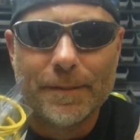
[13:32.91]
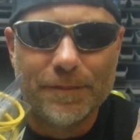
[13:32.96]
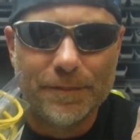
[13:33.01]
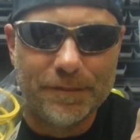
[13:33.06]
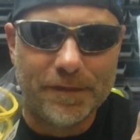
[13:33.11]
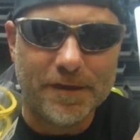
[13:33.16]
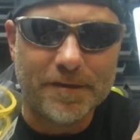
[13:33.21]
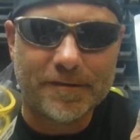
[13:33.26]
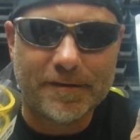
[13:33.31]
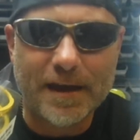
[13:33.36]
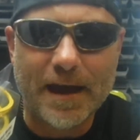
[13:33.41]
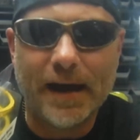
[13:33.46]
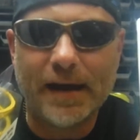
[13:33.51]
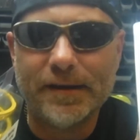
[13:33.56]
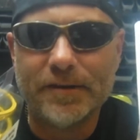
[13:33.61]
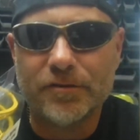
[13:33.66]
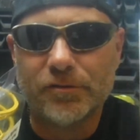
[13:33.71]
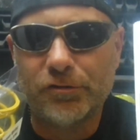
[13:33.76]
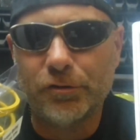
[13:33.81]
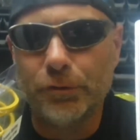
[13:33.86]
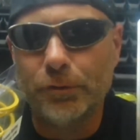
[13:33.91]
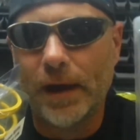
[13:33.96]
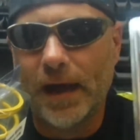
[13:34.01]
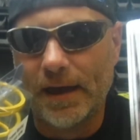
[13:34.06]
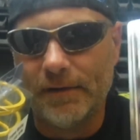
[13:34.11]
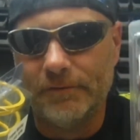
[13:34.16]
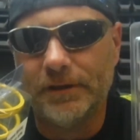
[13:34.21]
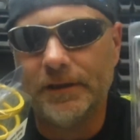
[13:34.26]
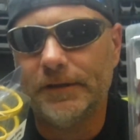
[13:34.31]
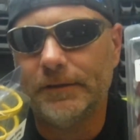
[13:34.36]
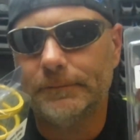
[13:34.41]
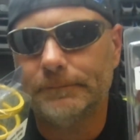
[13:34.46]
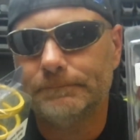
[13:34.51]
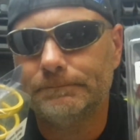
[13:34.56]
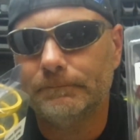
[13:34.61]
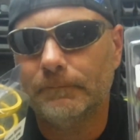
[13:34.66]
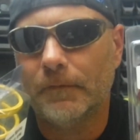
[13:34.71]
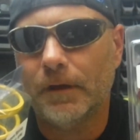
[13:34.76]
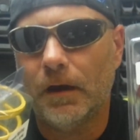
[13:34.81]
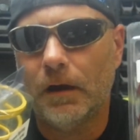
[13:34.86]
This guy is too heavy.
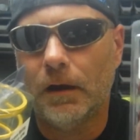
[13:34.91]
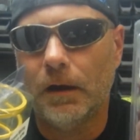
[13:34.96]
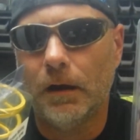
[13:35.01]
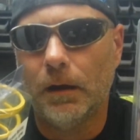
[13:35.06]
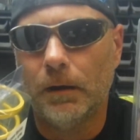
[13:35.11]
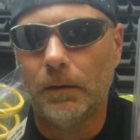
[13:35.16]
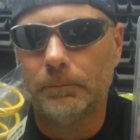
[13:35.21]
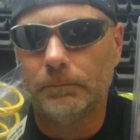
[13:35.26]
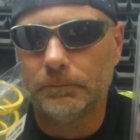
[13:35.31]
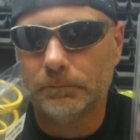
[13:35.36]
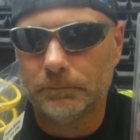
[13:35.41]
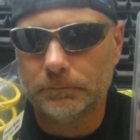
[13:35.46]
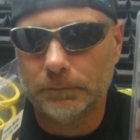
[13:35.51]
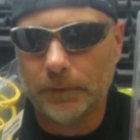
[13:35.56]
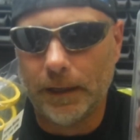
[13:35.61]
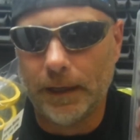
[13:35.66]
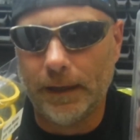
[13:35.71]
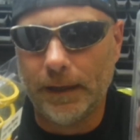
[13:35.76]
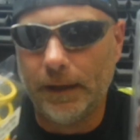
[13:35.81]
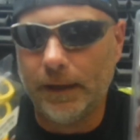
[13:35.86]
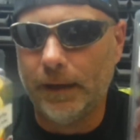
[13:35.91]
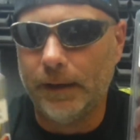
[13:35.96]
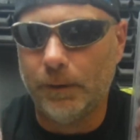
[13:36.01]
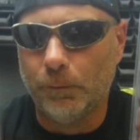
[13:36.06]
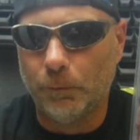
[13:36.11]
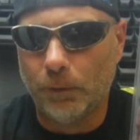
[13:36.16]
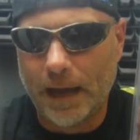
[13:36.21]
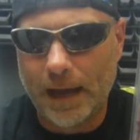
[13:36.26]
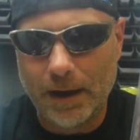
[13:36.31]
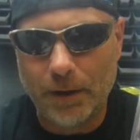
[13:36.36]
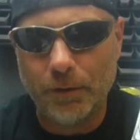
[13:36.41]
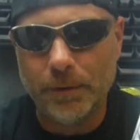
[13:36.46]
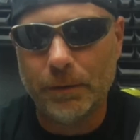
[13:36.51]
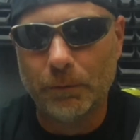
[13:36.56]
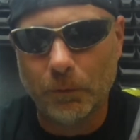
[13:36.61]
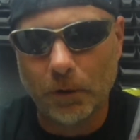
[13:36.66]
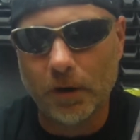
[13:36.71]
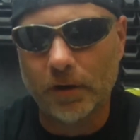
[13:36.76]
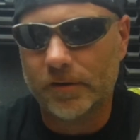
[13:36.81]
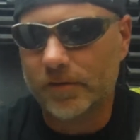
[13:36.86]
And how it
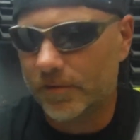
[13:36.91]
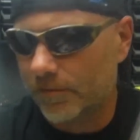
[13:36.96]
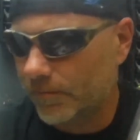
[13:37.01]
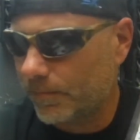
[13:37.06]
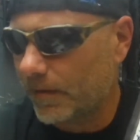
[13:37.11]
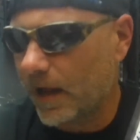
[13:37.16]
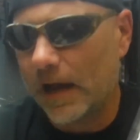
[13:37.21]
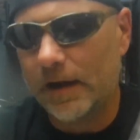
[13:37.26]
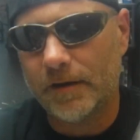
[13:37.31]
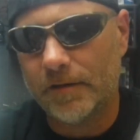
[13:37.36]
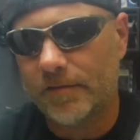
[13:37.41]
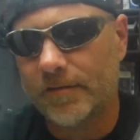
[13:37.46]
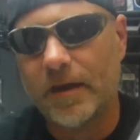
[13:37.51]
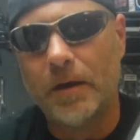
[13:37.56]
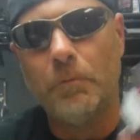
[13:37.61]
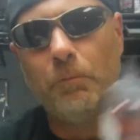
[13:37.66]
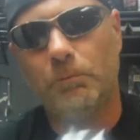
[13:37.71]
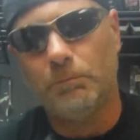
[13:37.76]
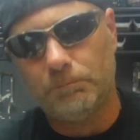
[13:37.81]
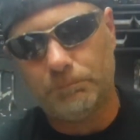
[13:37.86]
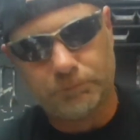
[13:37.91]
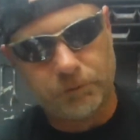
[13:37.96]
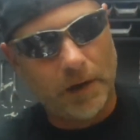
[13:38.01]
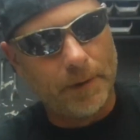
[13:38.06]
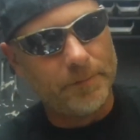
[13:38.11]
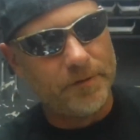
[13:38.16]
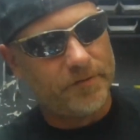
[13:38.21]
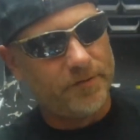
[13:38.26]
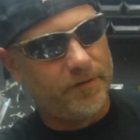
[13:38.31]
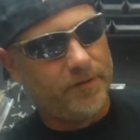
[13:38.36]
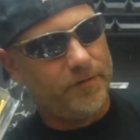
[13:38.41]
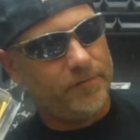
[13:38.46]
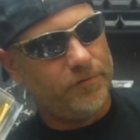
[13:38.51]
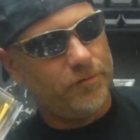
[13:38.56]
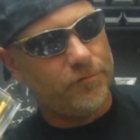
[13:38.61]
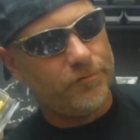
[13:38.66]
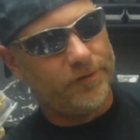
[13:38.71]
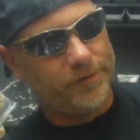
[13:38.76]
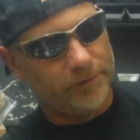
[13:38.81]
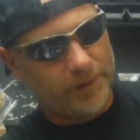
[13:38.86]
works is kind of the same premise as
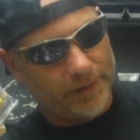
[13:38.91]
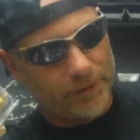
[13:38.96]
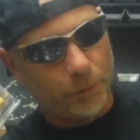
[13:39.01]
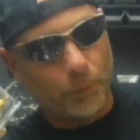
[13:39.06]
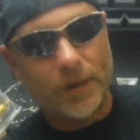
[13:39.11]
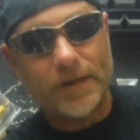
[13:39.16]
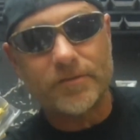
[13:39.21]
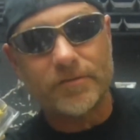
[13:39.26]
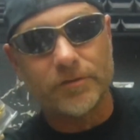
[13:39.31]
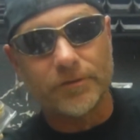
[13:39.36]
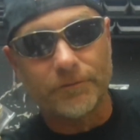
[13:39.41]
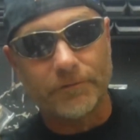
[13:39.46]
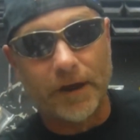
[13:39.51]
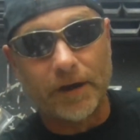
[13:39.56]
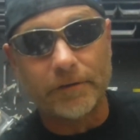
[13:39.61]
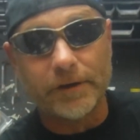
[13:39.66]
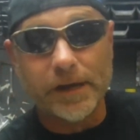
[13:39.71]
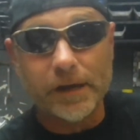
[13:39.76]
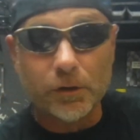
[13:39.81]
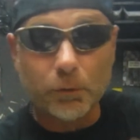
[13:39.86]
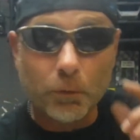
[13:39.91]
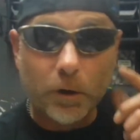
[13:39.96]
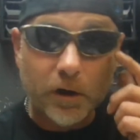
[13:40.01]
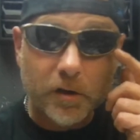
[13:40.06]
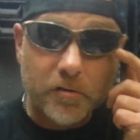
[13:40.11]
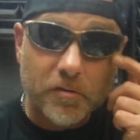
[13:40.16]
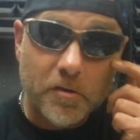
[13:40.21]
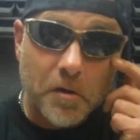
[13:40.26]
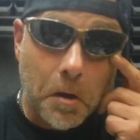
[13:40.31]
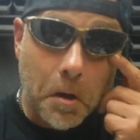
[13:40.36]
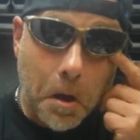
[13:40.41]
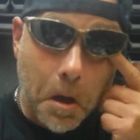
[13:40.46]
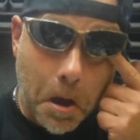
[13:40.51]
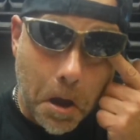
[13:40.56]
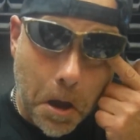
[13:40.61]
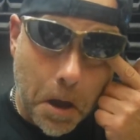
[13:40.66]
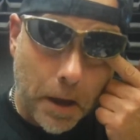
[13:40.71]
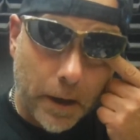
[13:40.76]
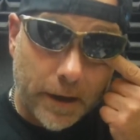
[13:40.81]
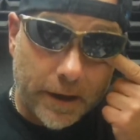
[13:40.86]
using lighter weights in your Variator works.
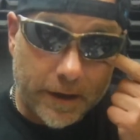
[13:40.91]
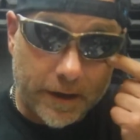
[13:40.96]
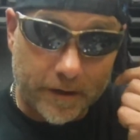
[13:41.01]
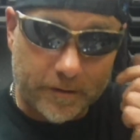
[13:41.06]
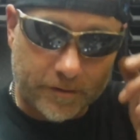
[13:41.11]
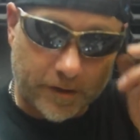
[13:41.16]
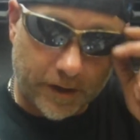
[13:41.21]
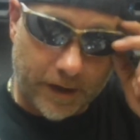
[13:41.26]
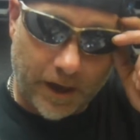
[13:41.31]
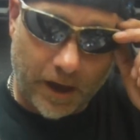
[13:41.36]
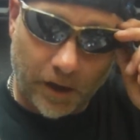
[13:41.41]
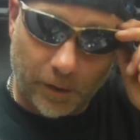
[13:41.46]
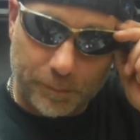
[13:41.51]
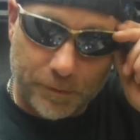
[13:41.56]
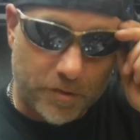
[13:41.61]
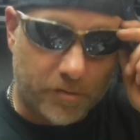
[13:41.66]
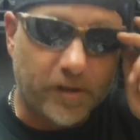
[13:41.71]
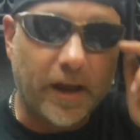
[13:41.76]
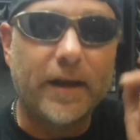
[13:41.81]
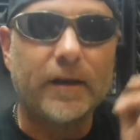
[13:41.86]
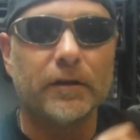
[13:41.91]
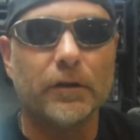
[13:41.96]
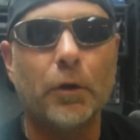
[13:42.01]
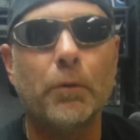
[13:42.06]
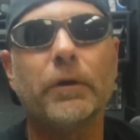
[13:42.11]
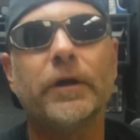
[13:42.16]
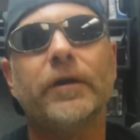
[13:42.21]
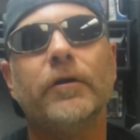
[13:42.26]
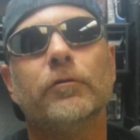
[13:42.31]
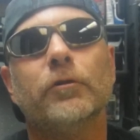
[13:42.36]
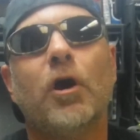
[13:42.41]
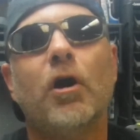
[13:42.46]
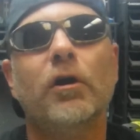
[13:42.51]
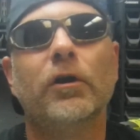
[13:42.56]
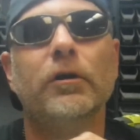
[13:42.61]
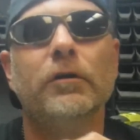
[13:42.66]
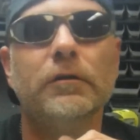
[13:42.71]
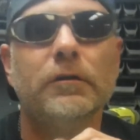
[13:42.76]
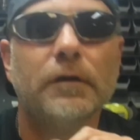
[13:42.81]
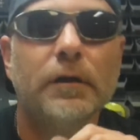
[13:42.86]
It's going to help you stay in a lower gear
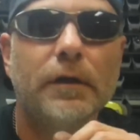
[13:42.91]
longer,